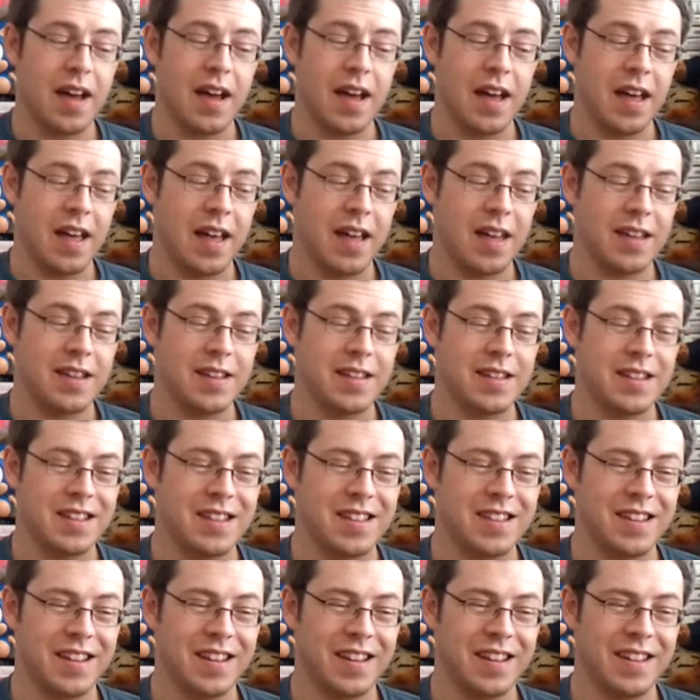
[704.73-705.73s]
And
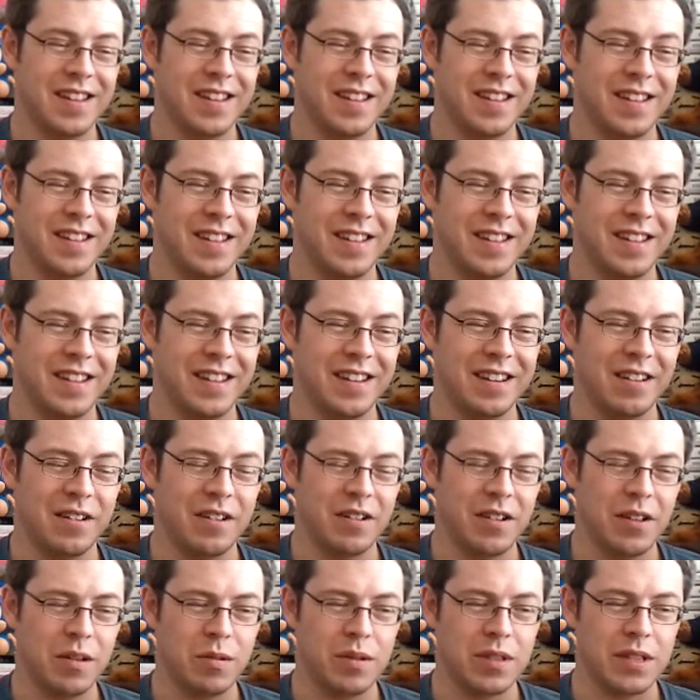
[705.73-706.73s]
you
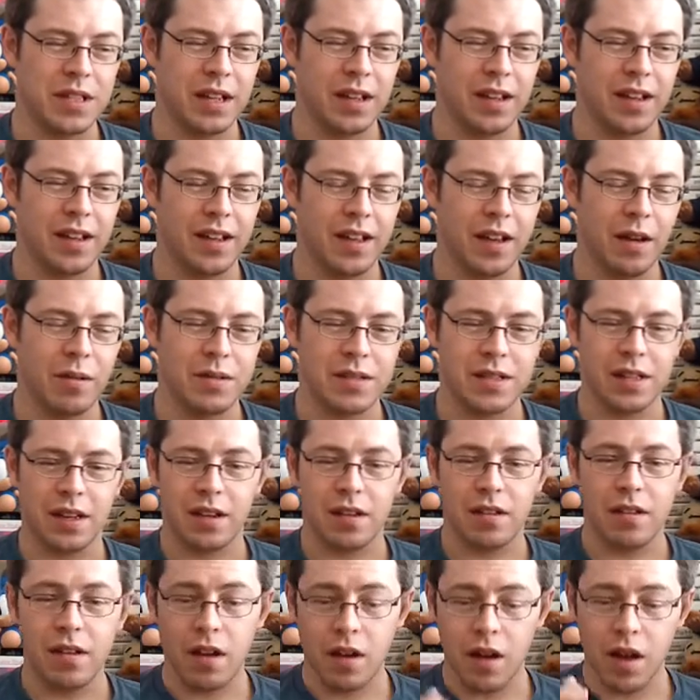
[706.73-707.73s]
know, he was like, I was
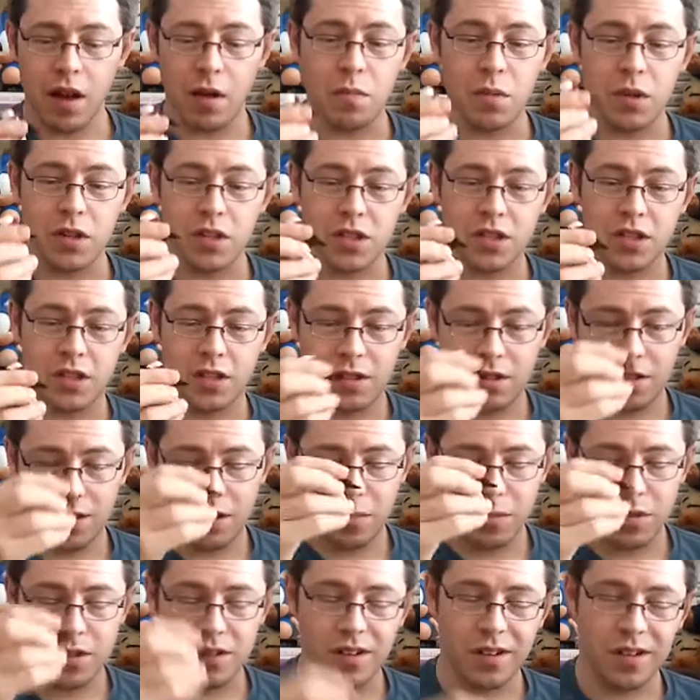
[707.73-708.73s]
like, how much
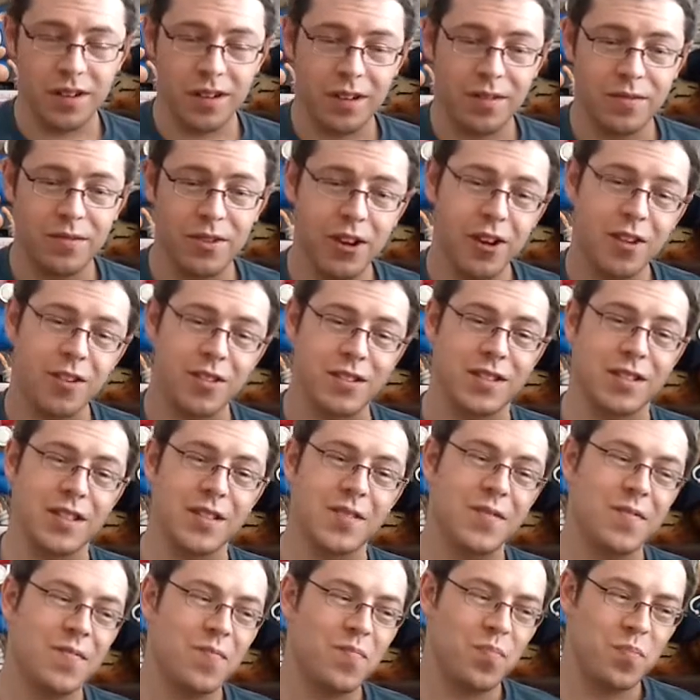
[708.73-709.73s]
are the little
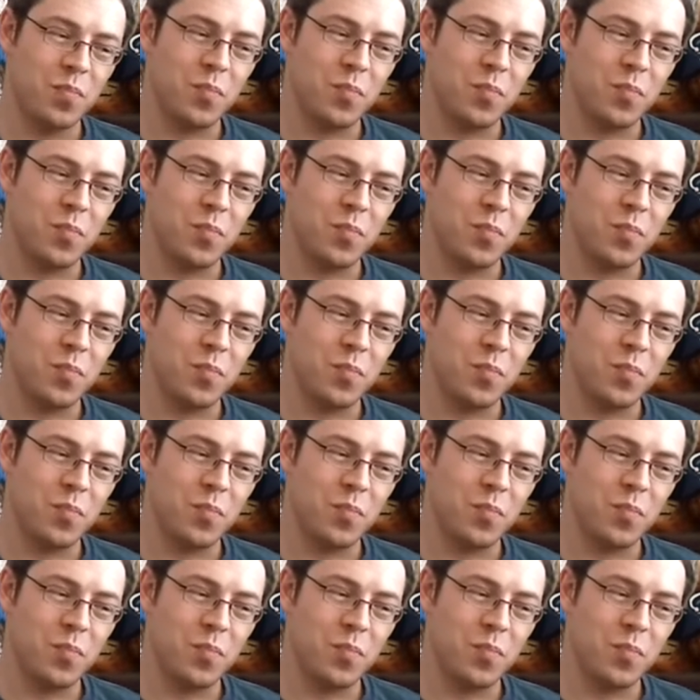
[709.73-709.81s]
figures?